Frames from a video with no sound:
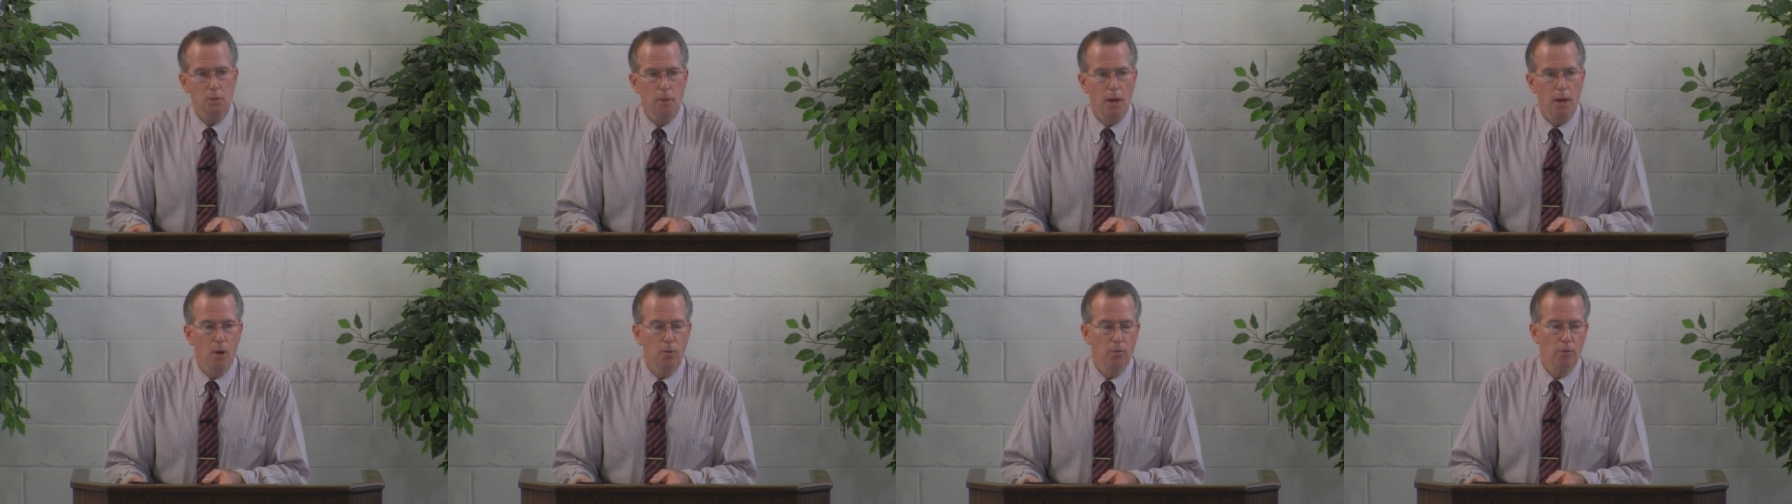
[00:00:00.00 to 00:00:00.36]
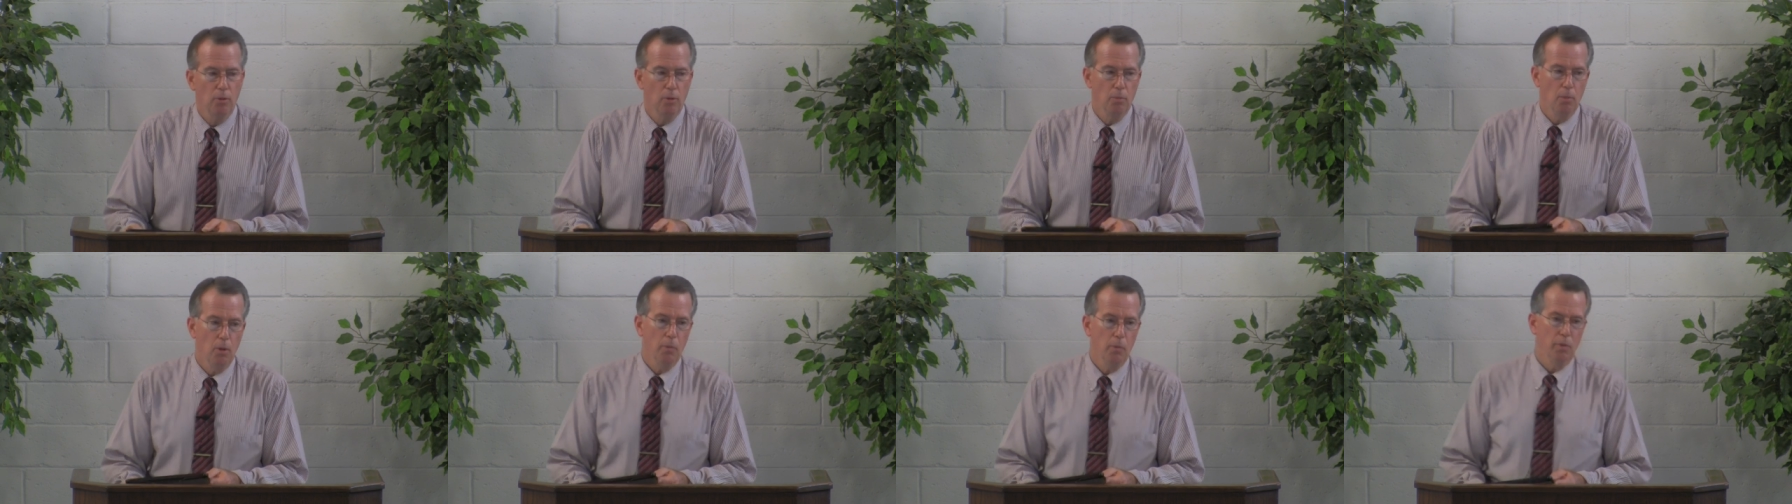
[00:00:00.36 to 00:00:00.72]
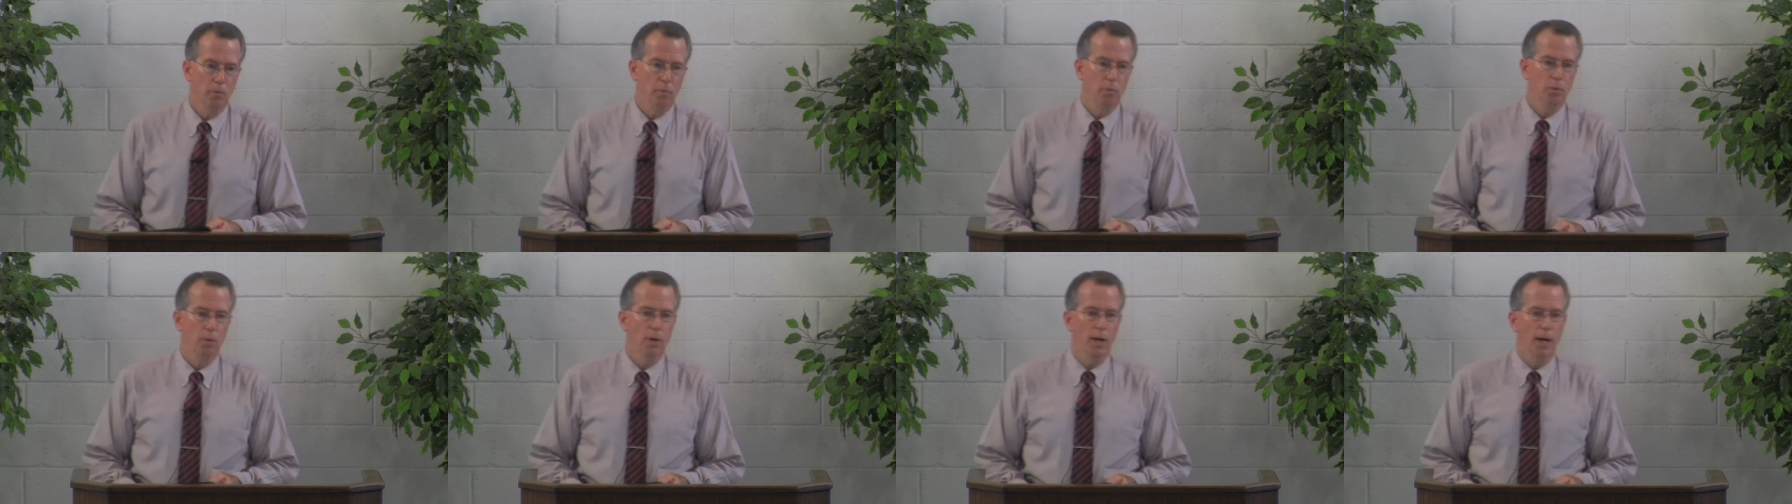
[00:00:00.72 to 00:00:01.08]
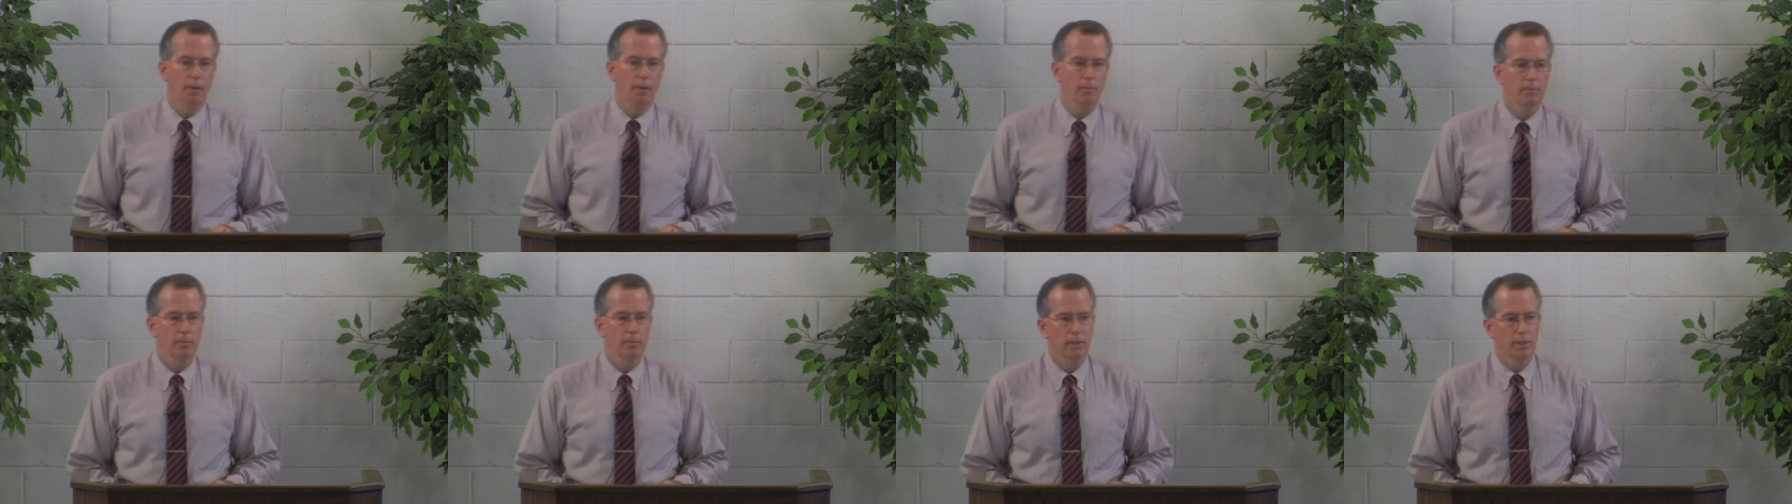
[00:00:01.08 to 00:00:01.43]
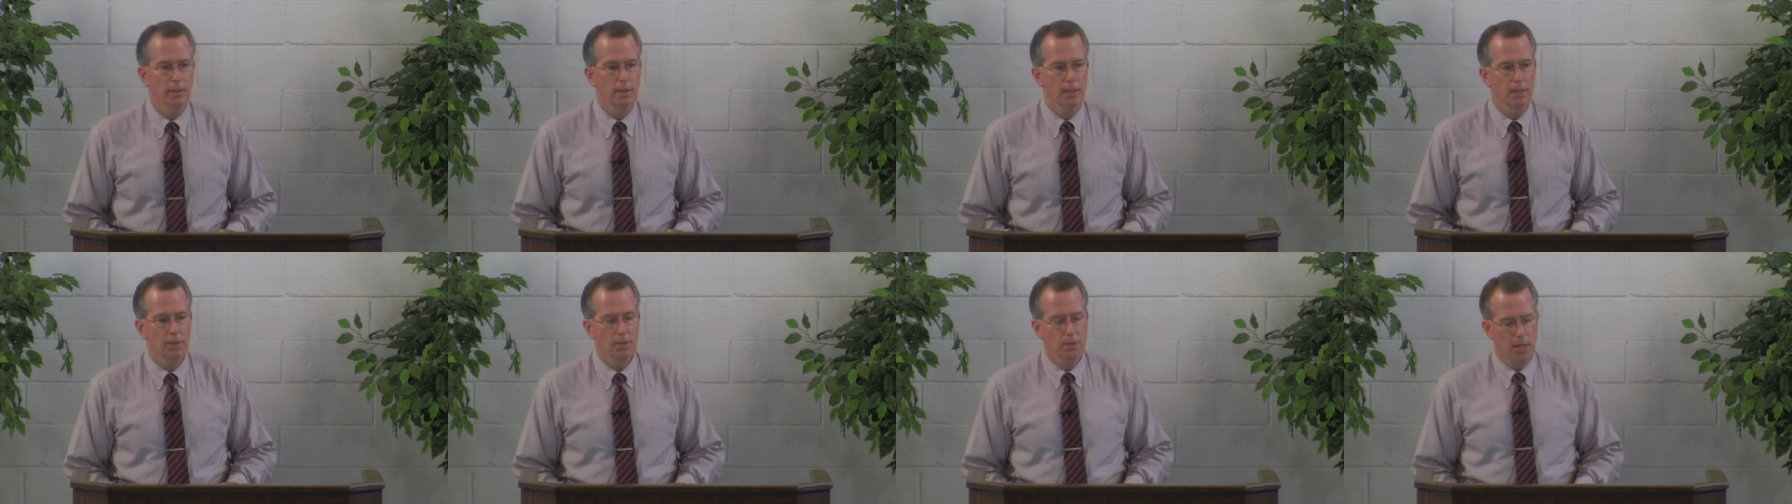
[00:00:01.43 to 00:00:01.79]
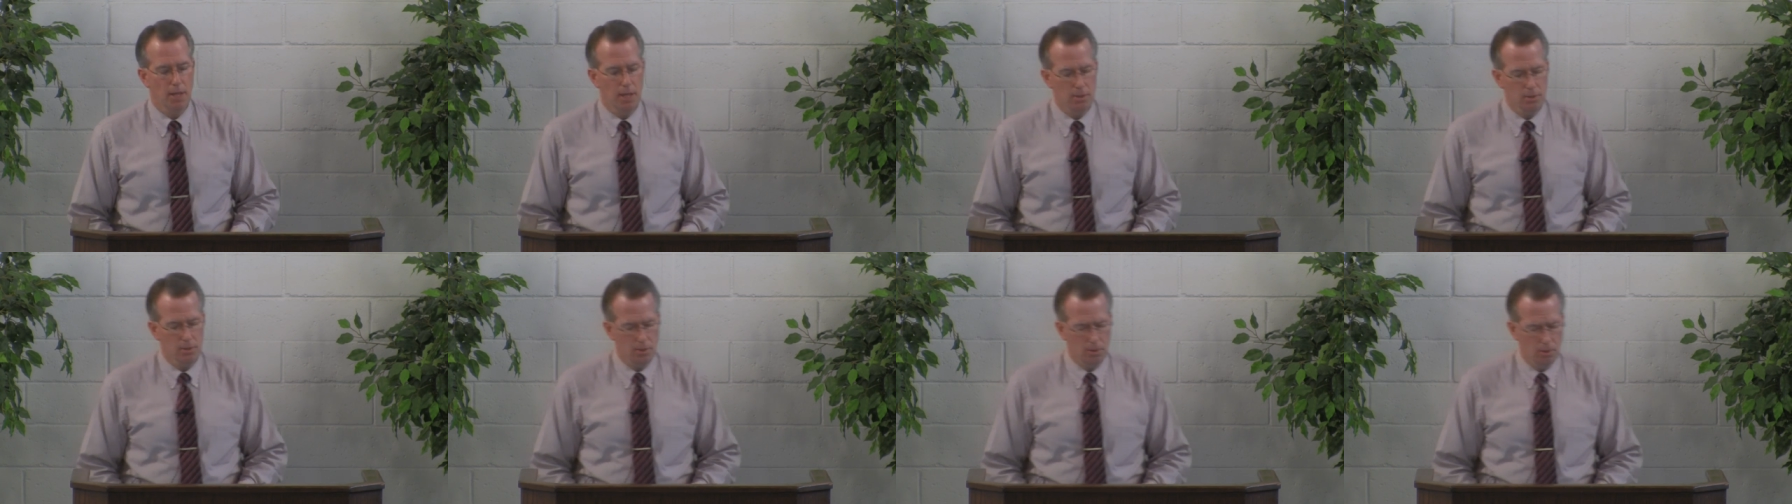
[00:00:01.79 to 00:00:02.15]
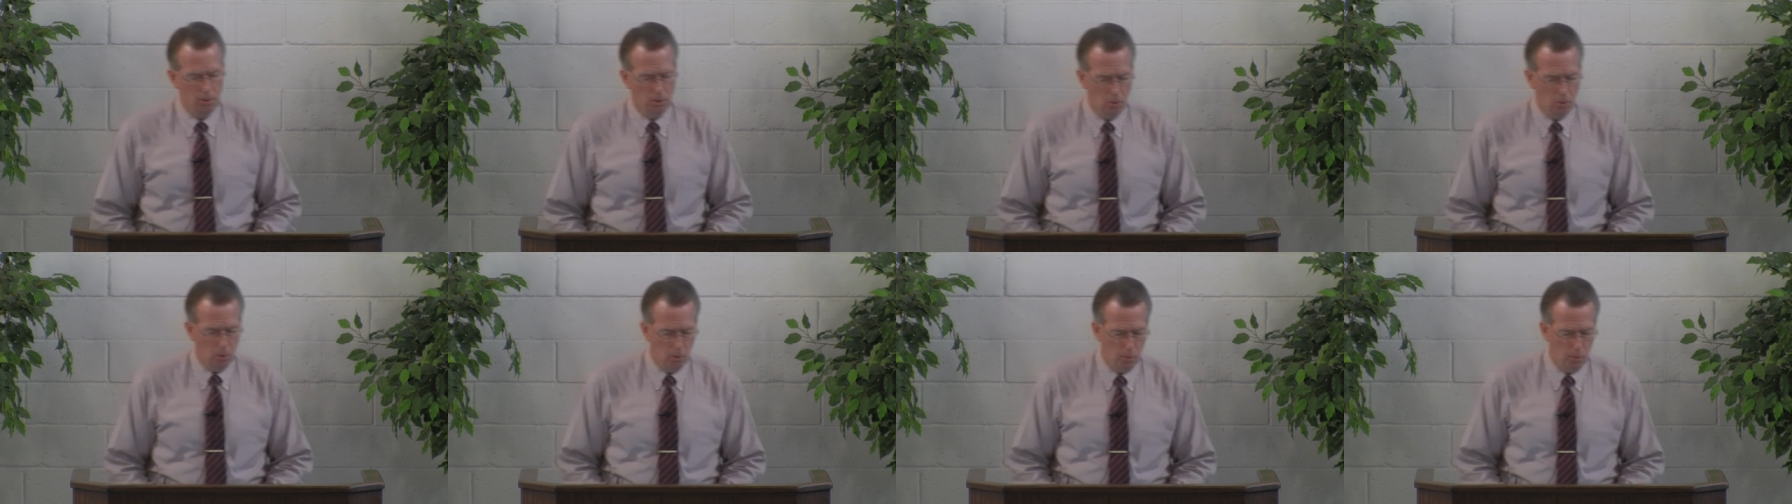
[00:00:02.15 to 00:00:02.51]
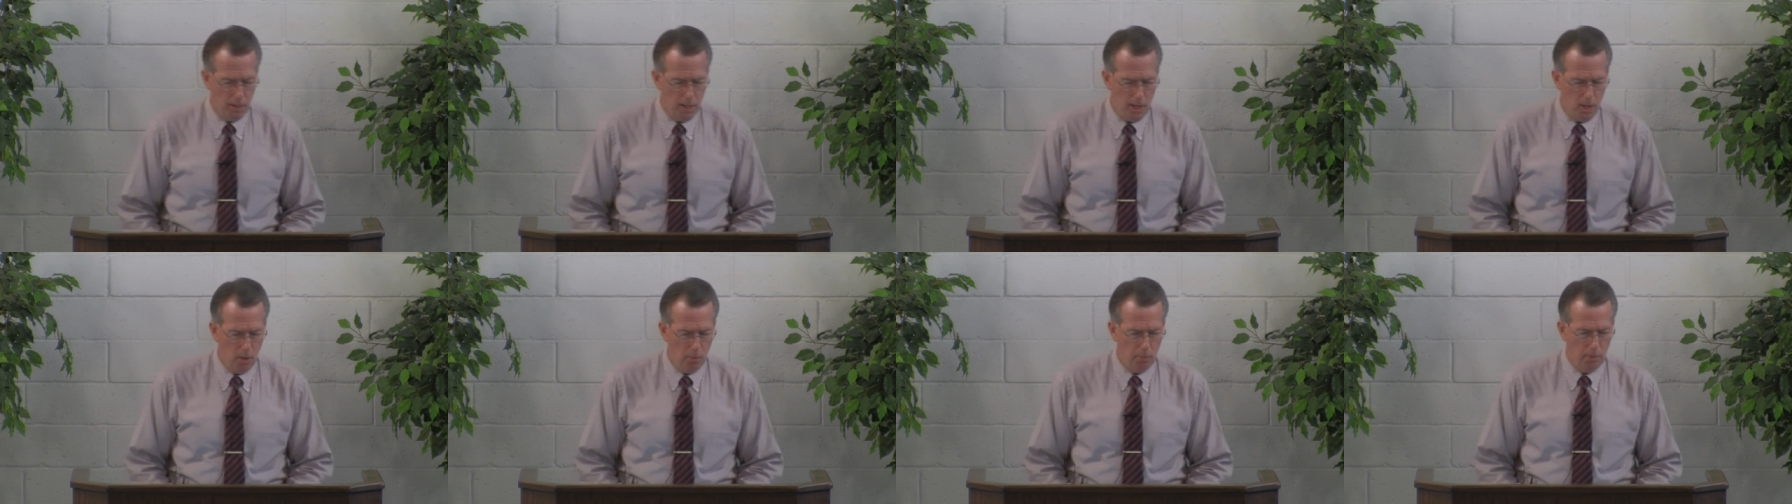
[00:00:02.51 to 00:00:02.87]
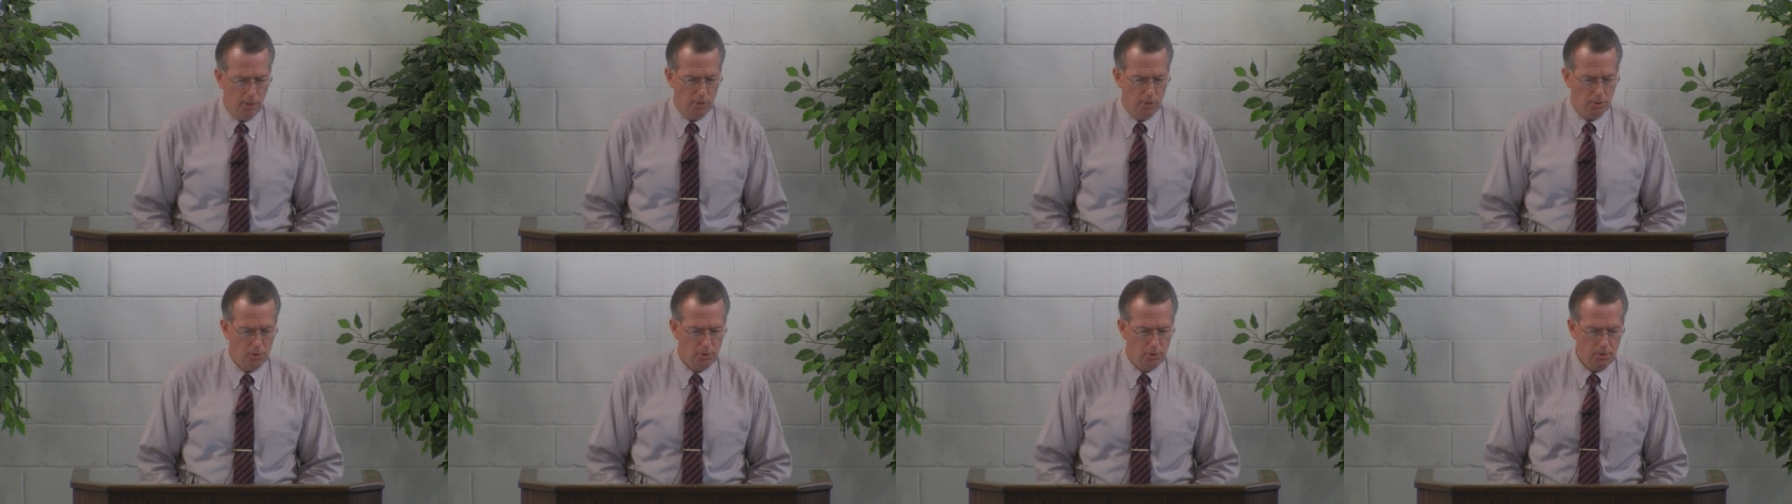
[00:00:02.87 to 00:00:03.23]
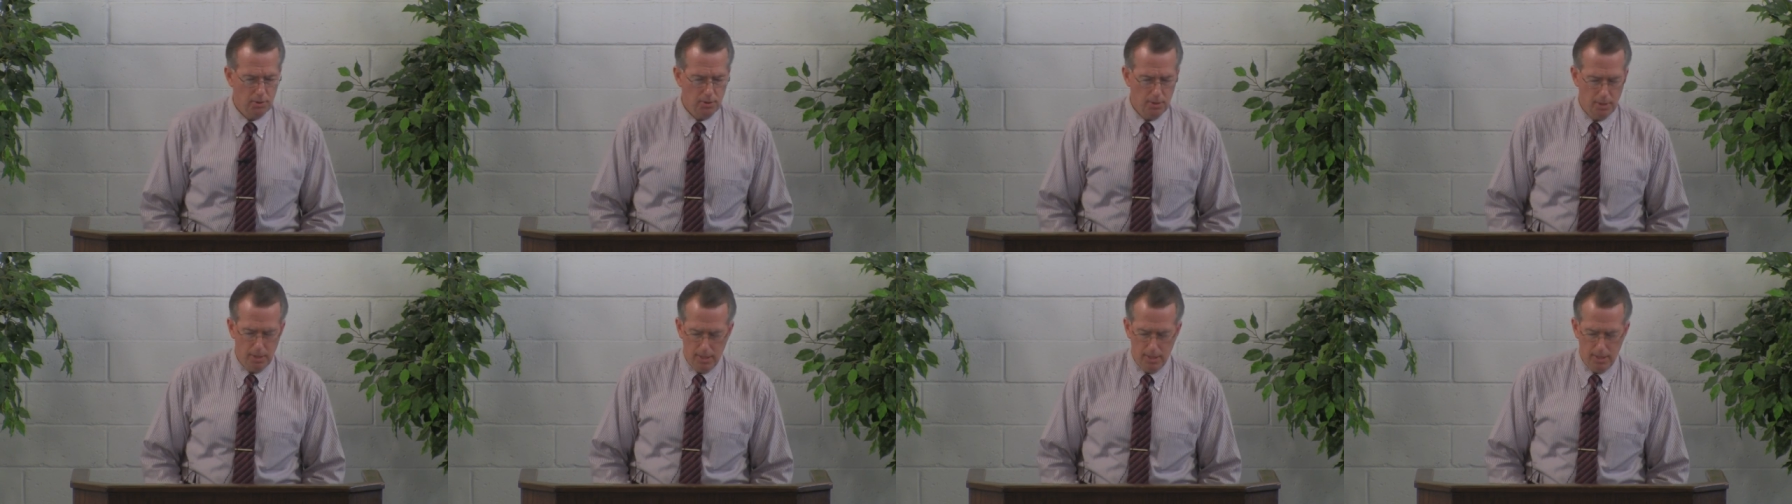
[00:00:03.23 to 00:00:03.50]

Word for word: bow for a moment of prayer and let's ask that the Lord would help us,